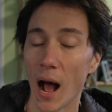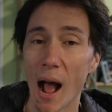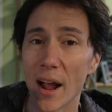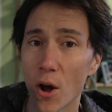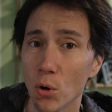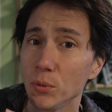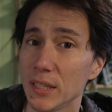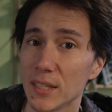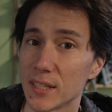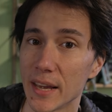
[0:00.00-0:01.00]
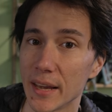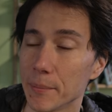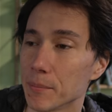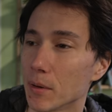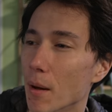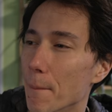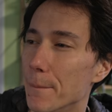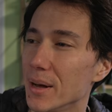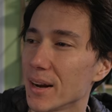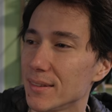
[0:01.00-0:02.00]
I owned this game,
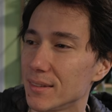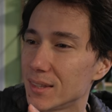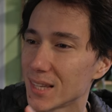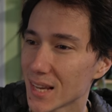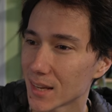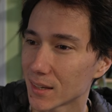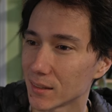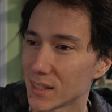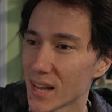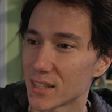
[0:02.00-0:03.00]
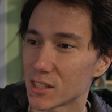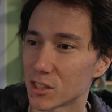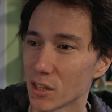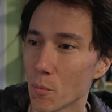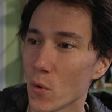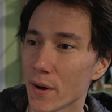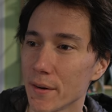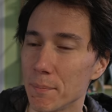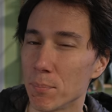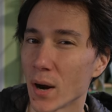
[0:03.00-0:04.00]
but I think that it's somewhere
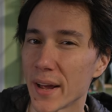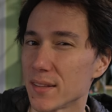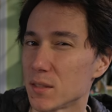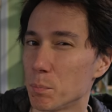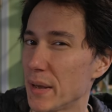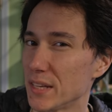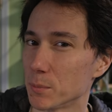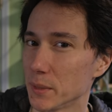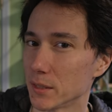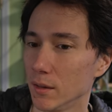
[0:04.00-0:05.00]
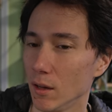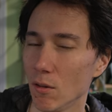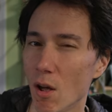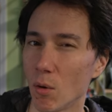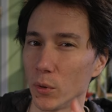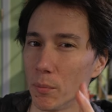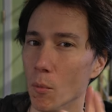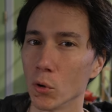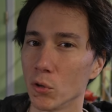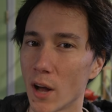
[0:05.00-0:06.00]
in Brian's basement, along with
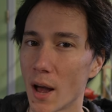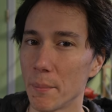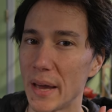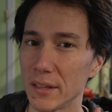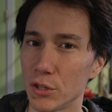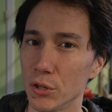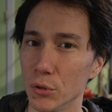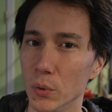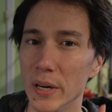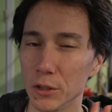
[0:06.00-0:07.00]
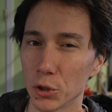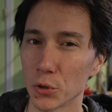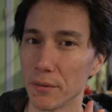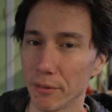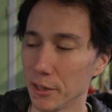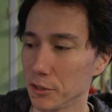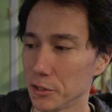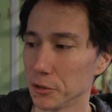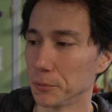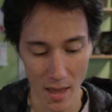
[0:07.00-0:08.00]
Mortal Kombat 2 and Street Fighter
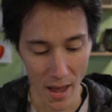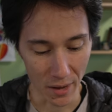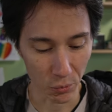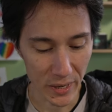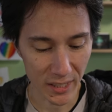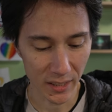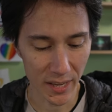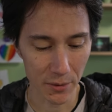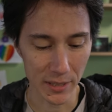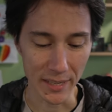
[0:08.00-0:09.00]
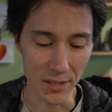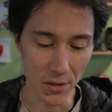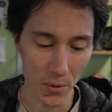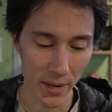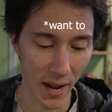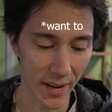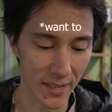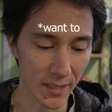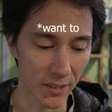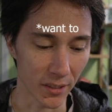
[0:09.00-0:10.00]
2. And recently I was like, you know what, I
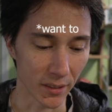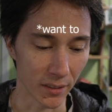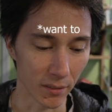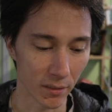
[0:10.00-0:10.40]
need to